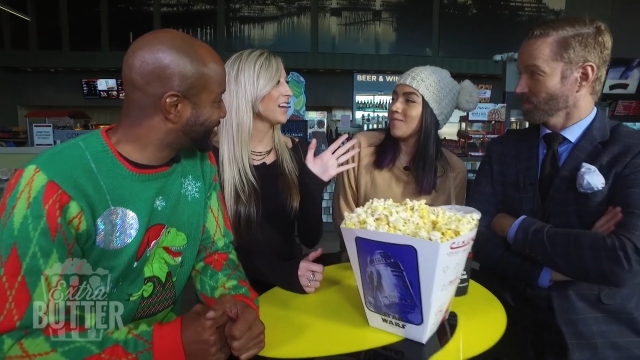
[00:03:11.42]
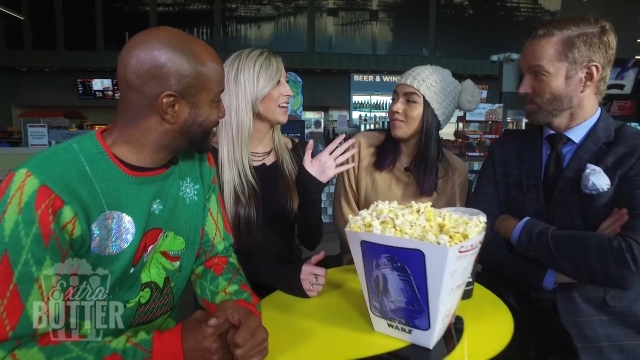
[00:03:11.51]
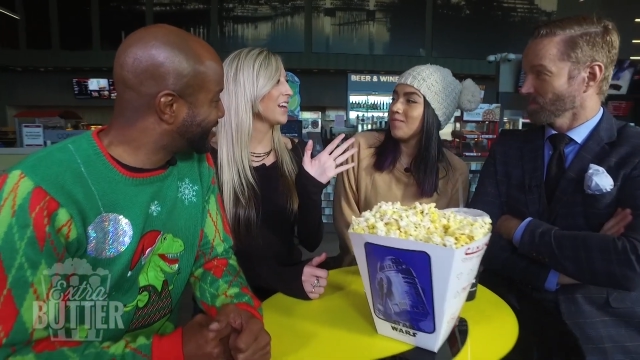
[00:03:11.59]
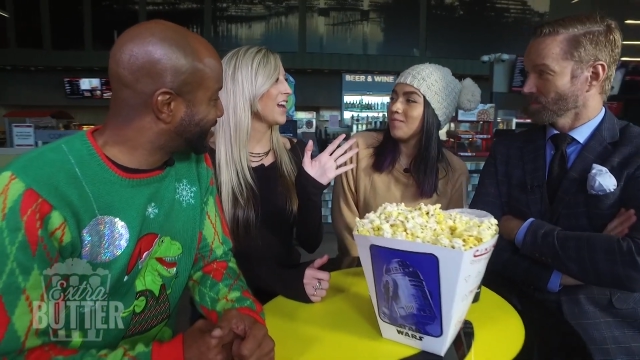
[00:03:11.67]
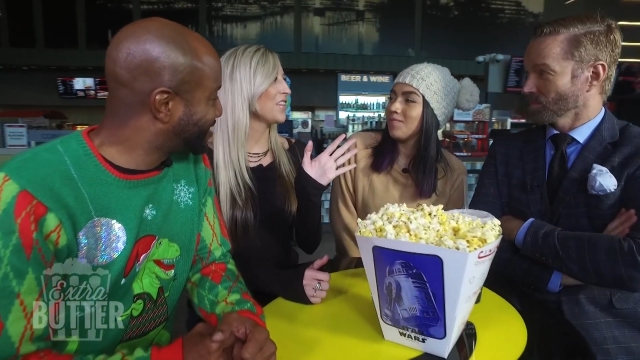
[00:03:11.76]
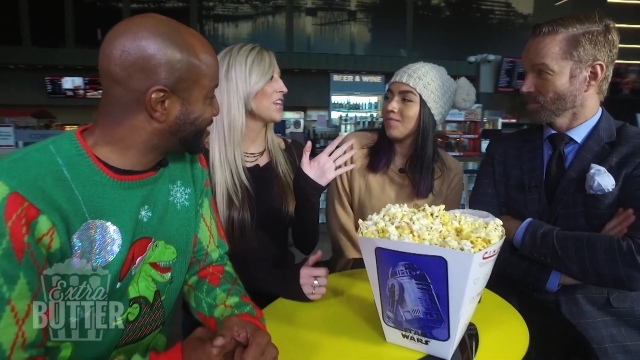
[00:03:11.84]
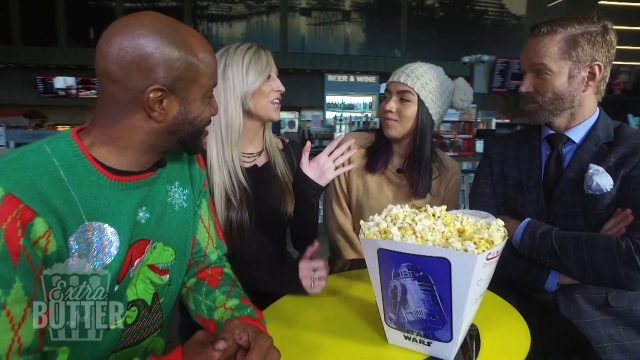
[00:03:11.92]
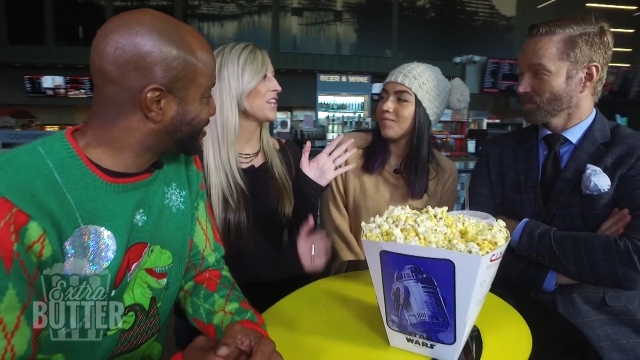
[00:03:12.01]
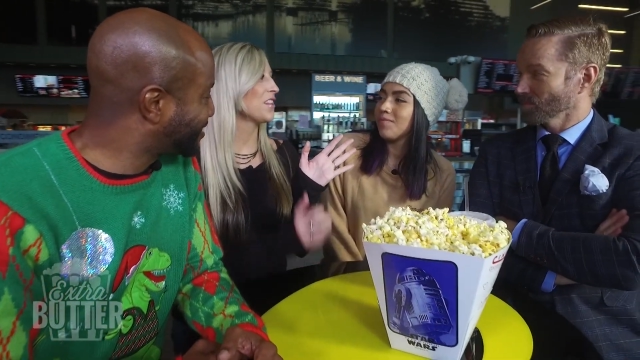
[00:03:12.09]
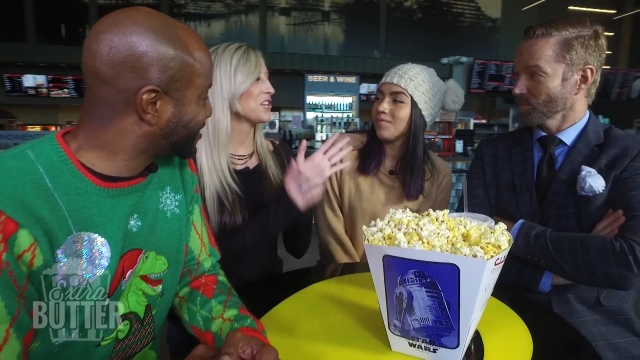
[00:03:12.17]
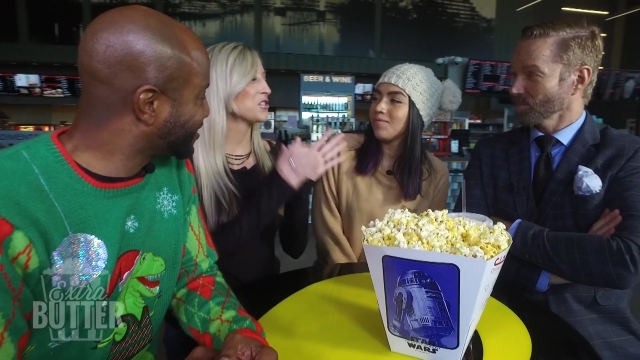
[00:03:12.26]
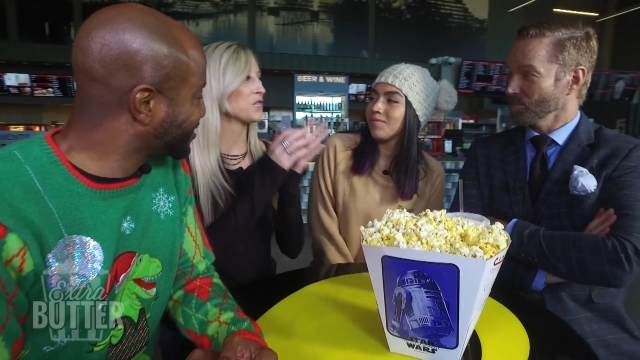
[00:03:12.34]
Speaker 1: it, and
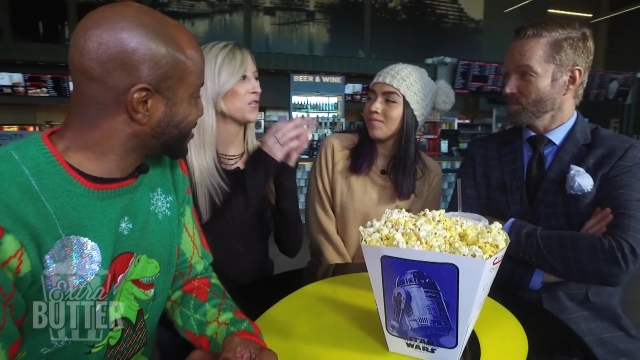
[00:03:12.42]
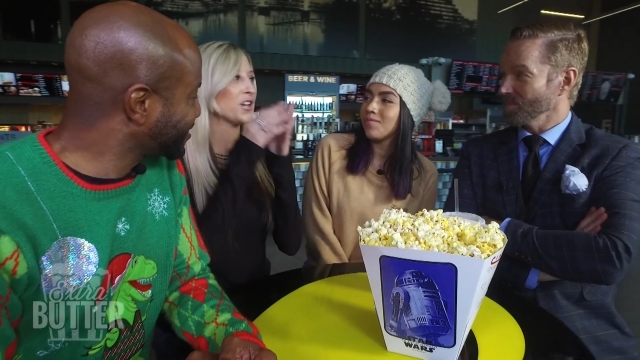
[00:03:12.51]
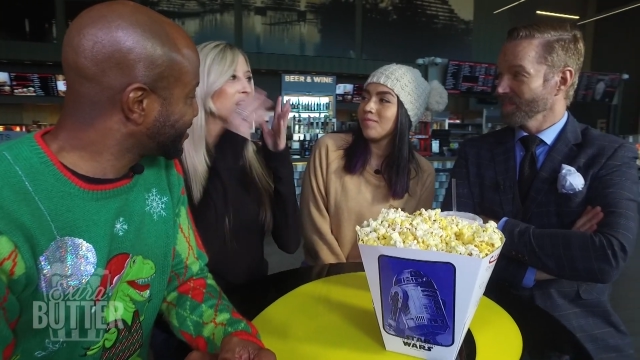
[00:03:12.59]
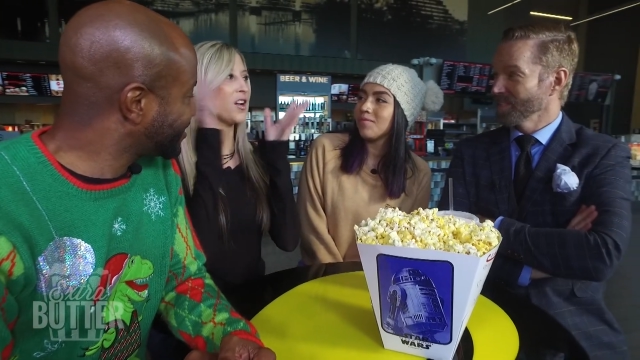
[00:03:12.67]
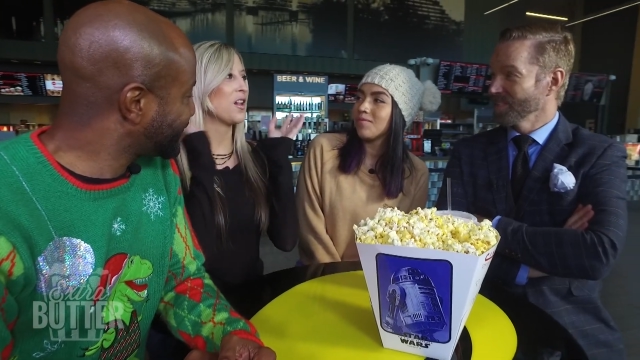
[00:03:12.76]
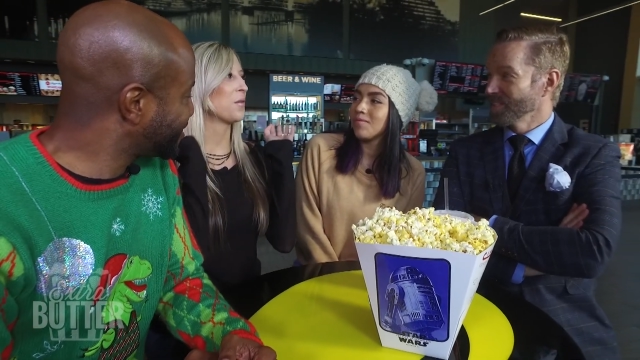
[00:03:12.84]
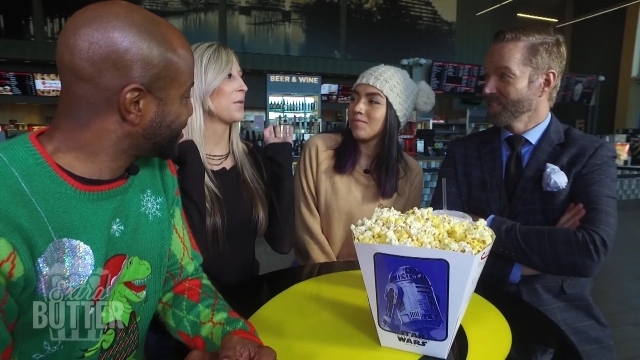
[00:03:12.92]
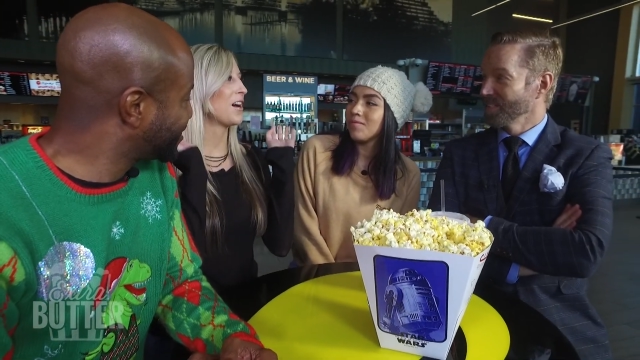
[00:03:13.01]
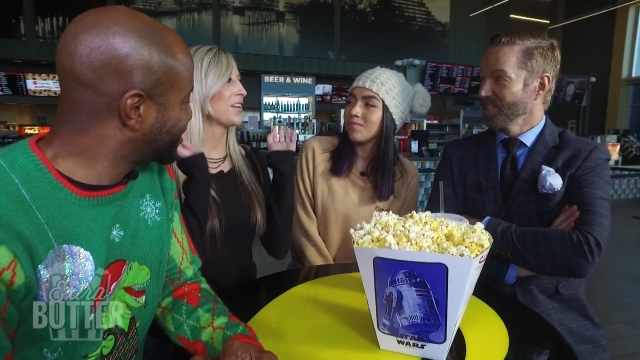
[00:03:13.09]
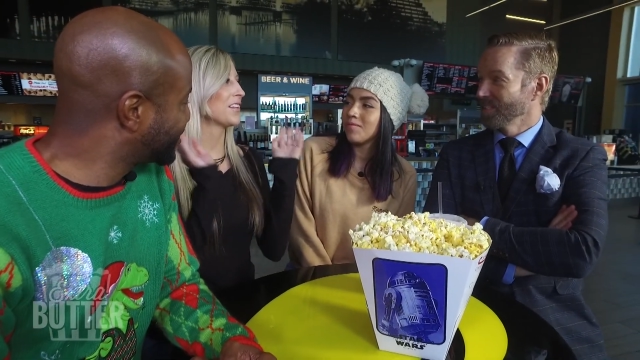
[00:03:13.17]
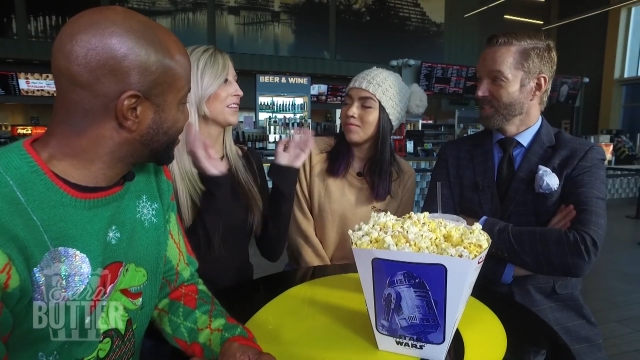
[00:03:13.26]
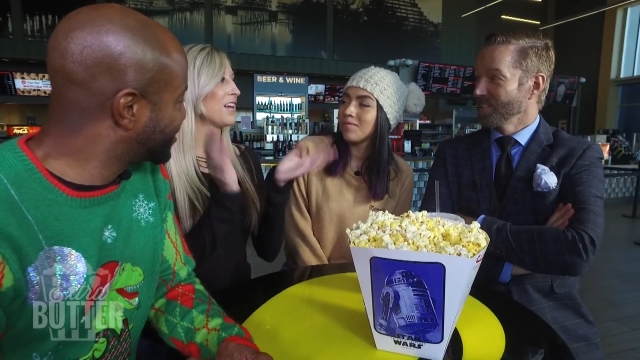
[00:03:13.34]
then they just forget all
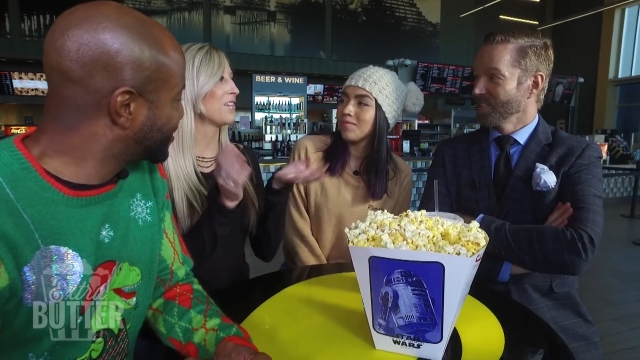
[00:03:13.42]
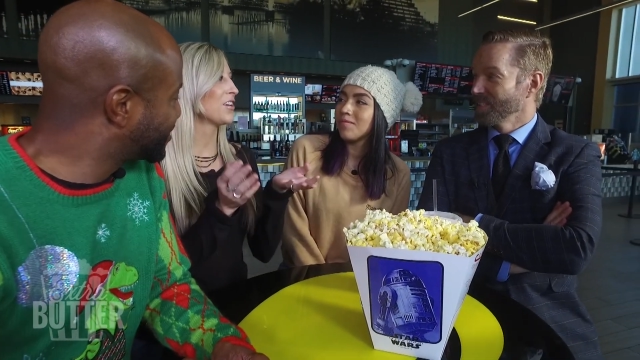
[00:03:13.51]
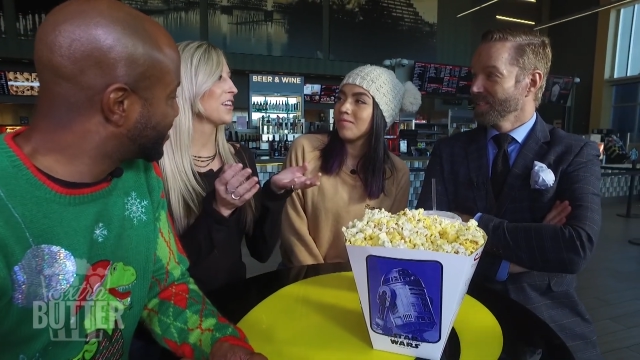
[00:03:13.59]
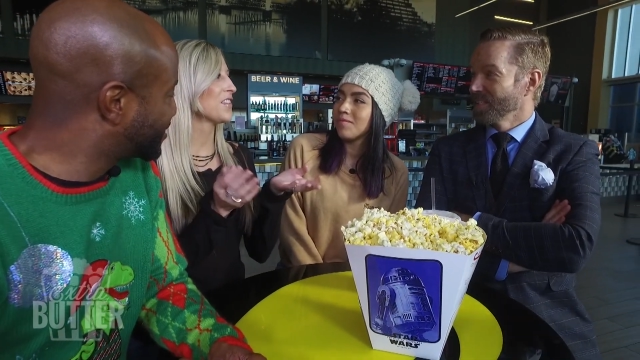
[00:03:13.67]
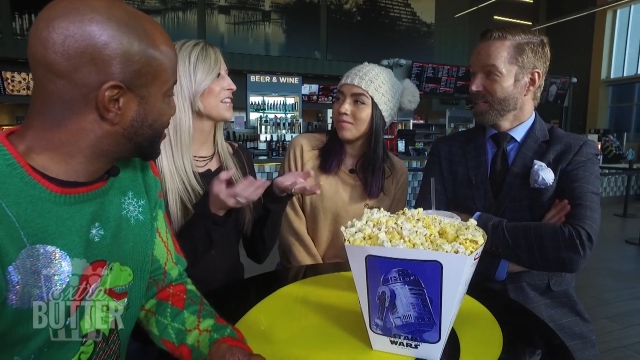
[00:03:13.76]
about it and love it.